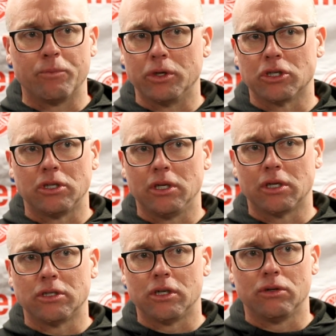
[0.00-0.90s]
We just need
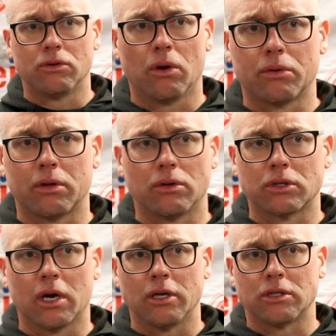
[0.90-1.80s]
continued growth of
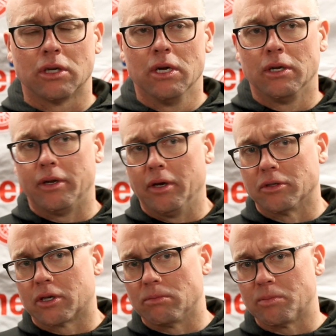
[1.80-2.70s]
those guys.
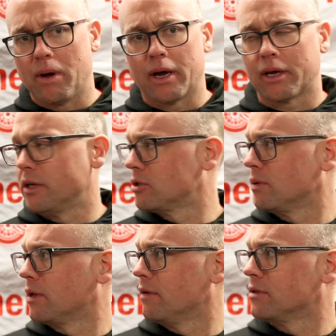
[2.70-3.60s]
Dales comes back in,
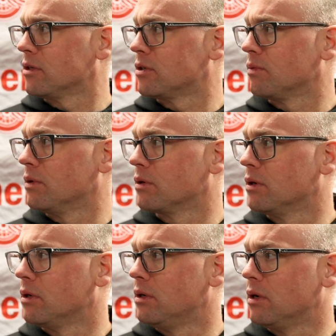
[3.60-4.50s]
so it gives us a real
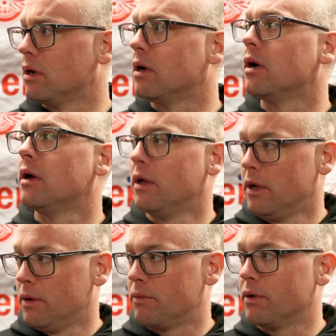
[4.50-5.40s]

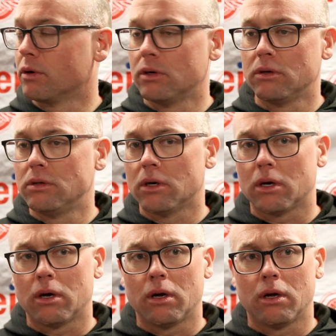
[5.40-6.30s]
good
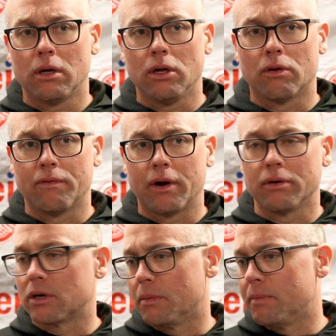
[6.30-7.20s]

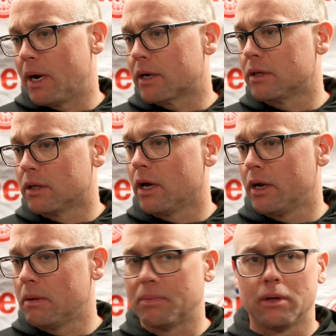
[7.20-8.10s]
veteran coming back in the
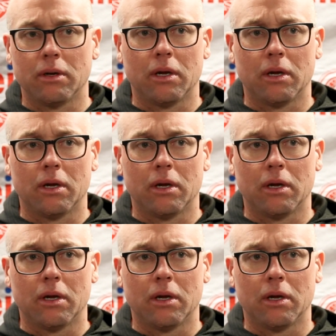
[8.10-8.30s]
lineup.